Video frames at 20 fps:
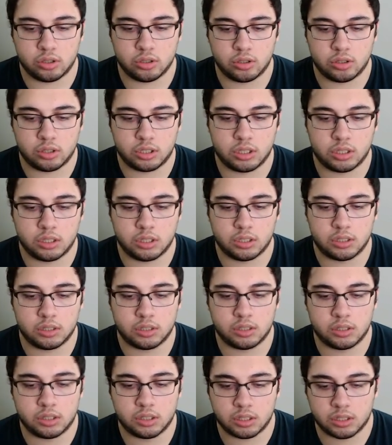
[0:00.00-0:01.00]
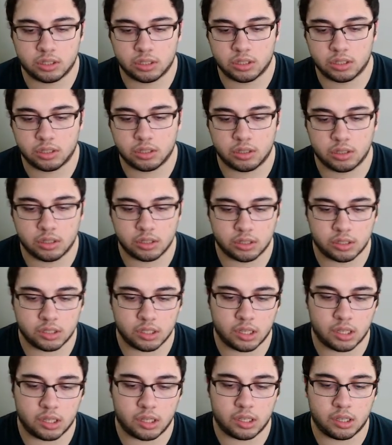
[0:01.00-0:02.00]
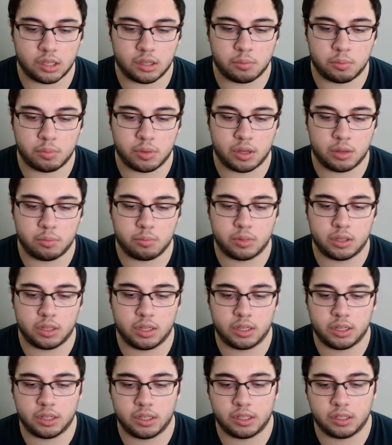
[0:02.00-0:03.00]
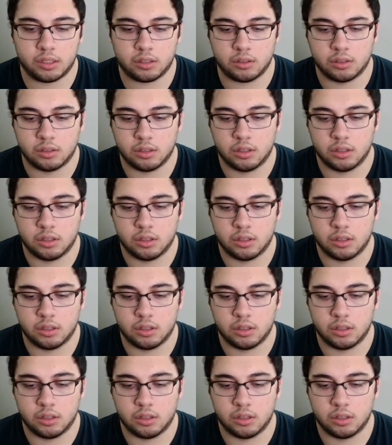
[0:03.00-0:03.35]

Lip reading: test, let's say pipeline,